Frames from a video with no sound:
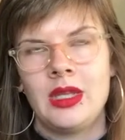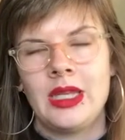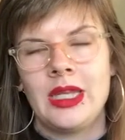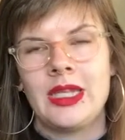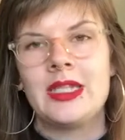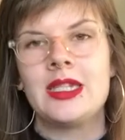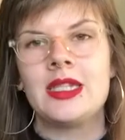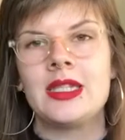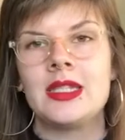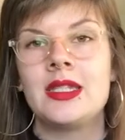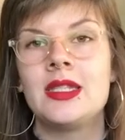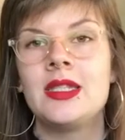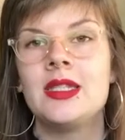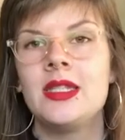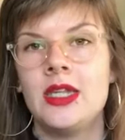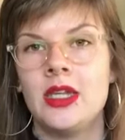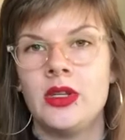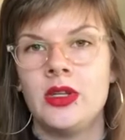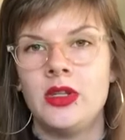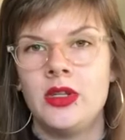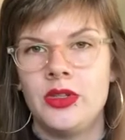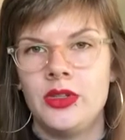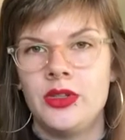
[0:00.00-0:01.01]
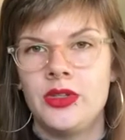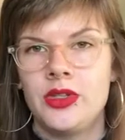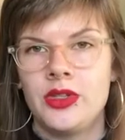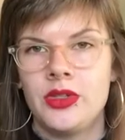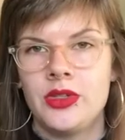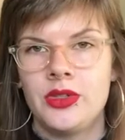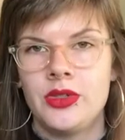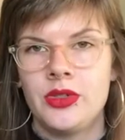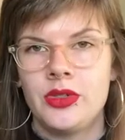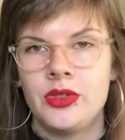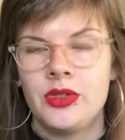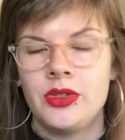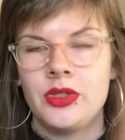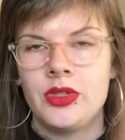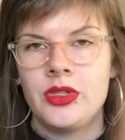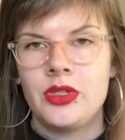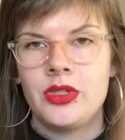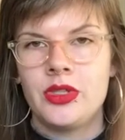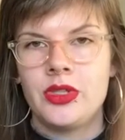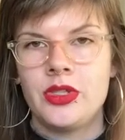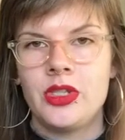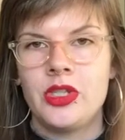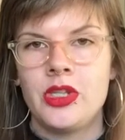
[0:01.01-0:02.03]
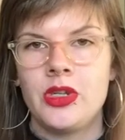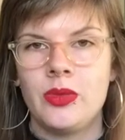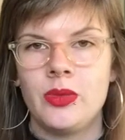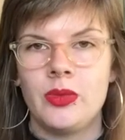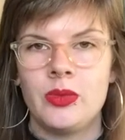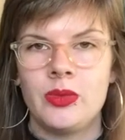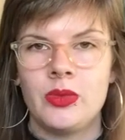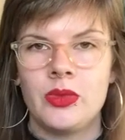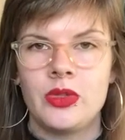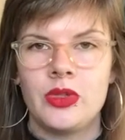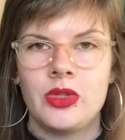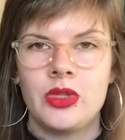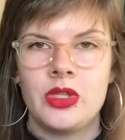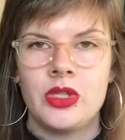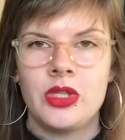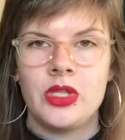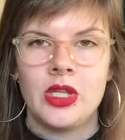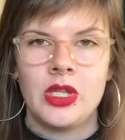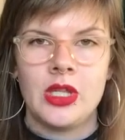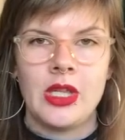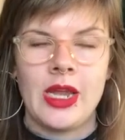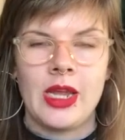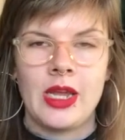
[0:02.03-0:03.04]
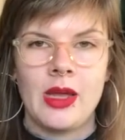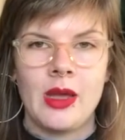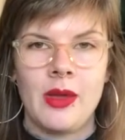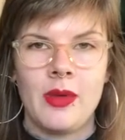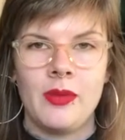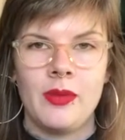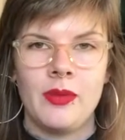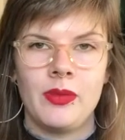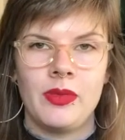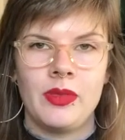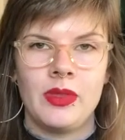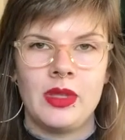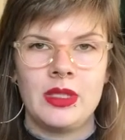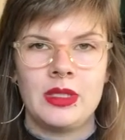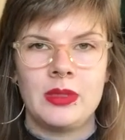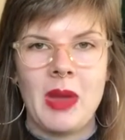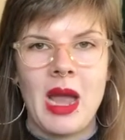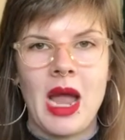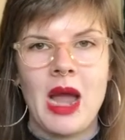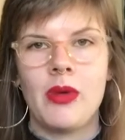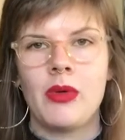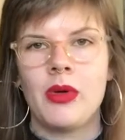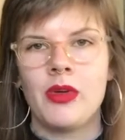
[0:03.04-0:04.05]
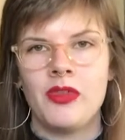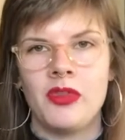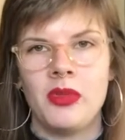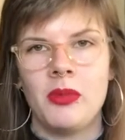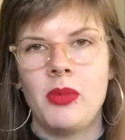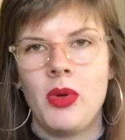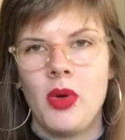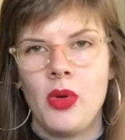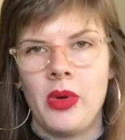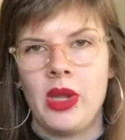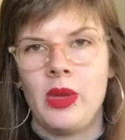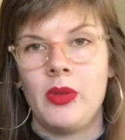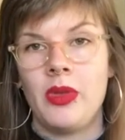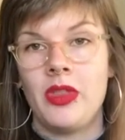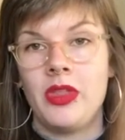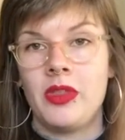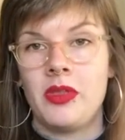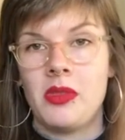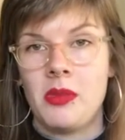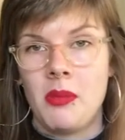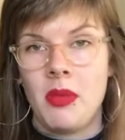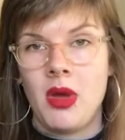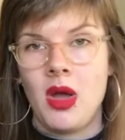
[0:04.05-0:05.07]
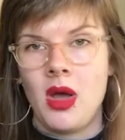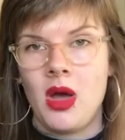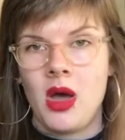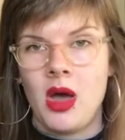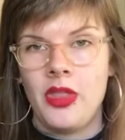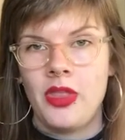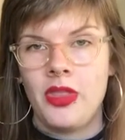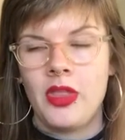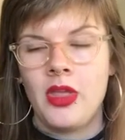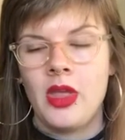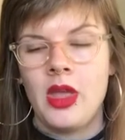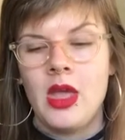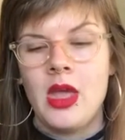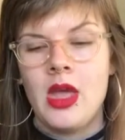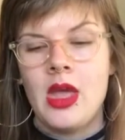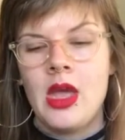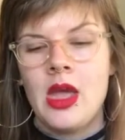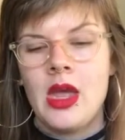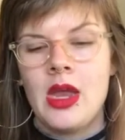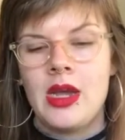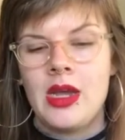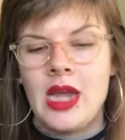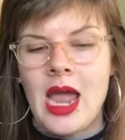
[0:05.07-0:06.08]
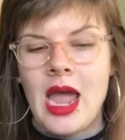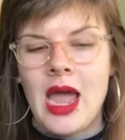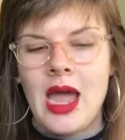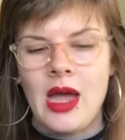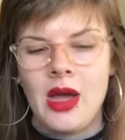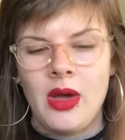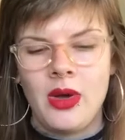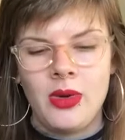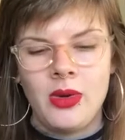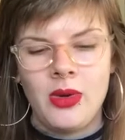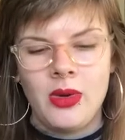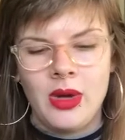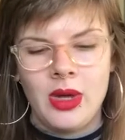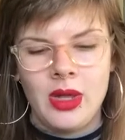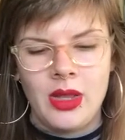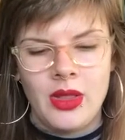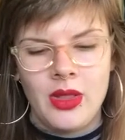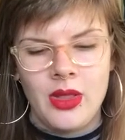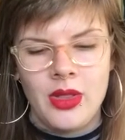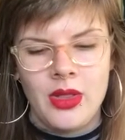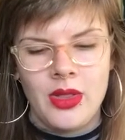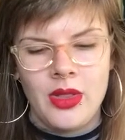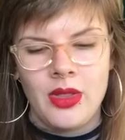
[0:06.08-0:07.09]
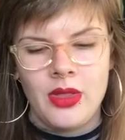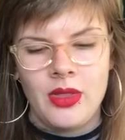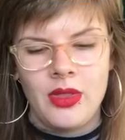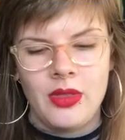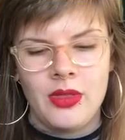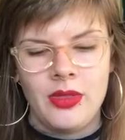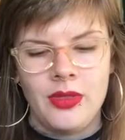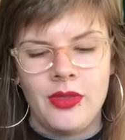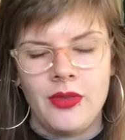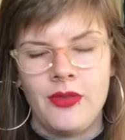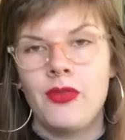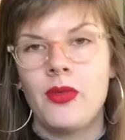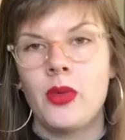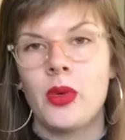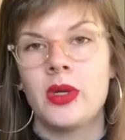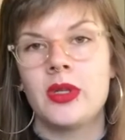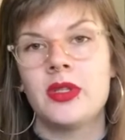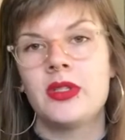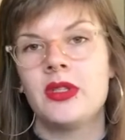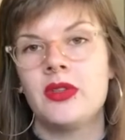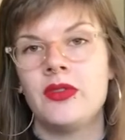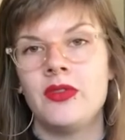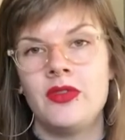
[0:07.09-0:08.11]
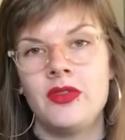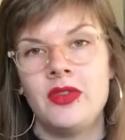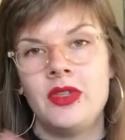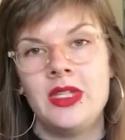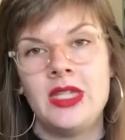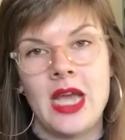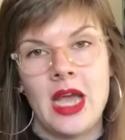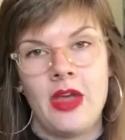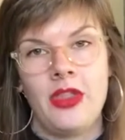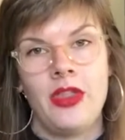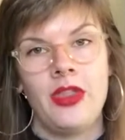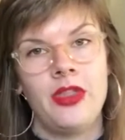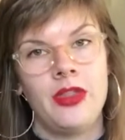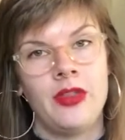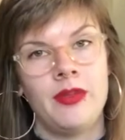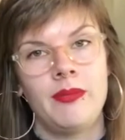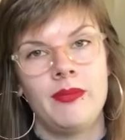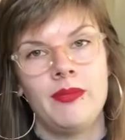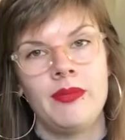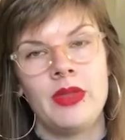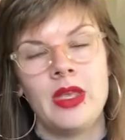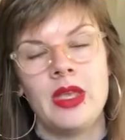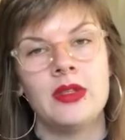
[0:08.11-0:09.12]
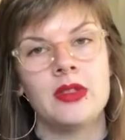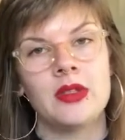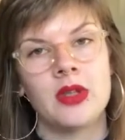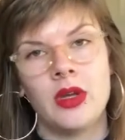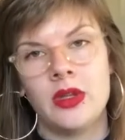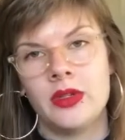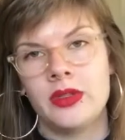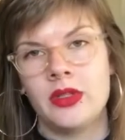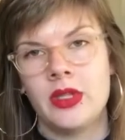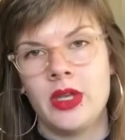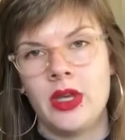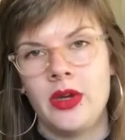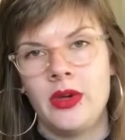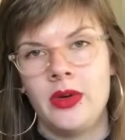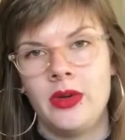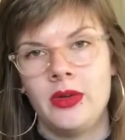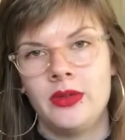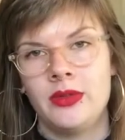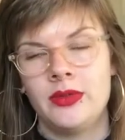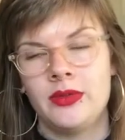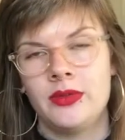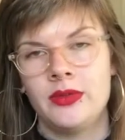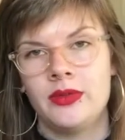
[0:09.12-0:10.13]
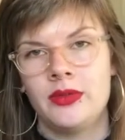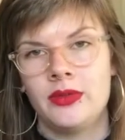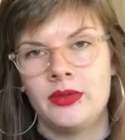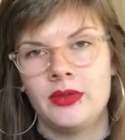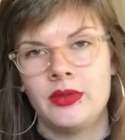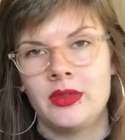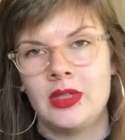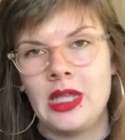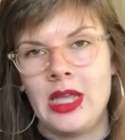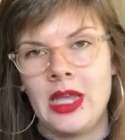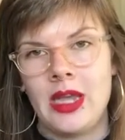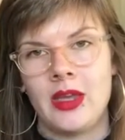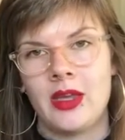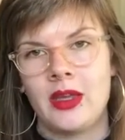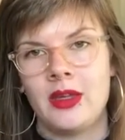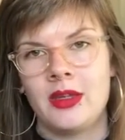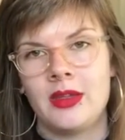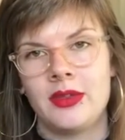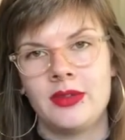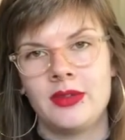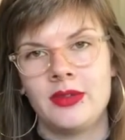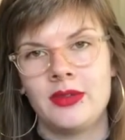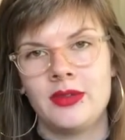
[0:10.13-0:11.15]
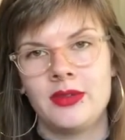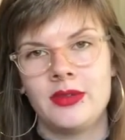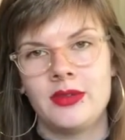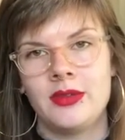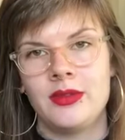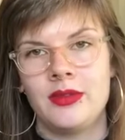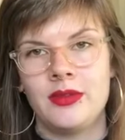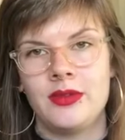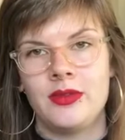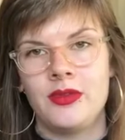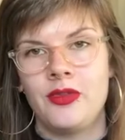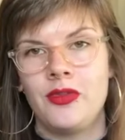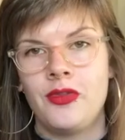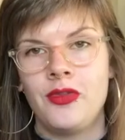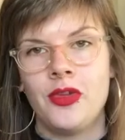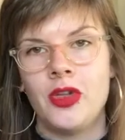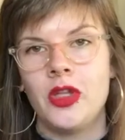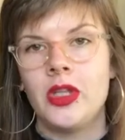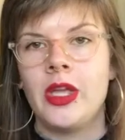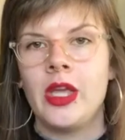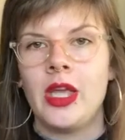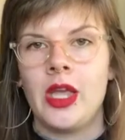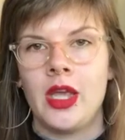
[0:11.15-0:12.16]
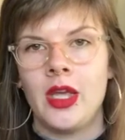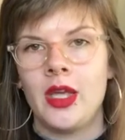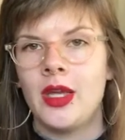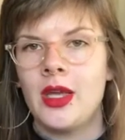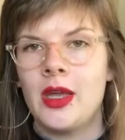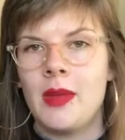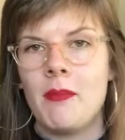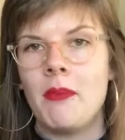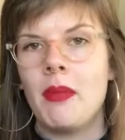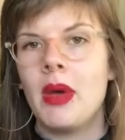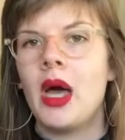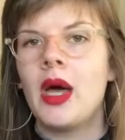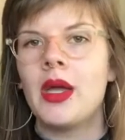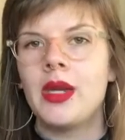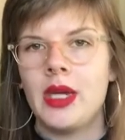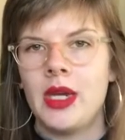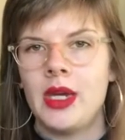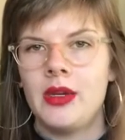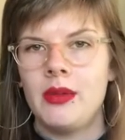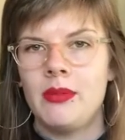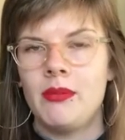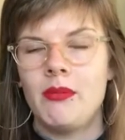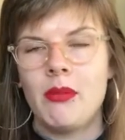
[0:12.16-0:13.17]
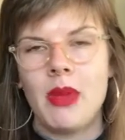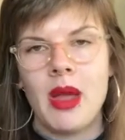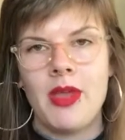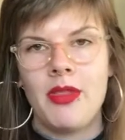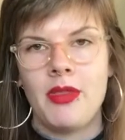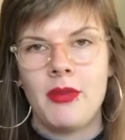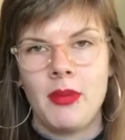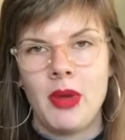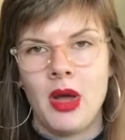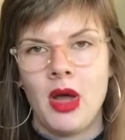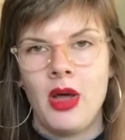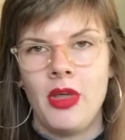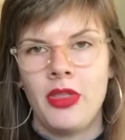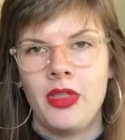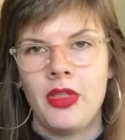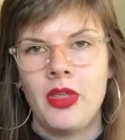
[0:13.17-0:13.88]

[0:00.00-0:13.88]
distilled to like this powerful point within the moth, now the force of death is also like fully embodied by the moth.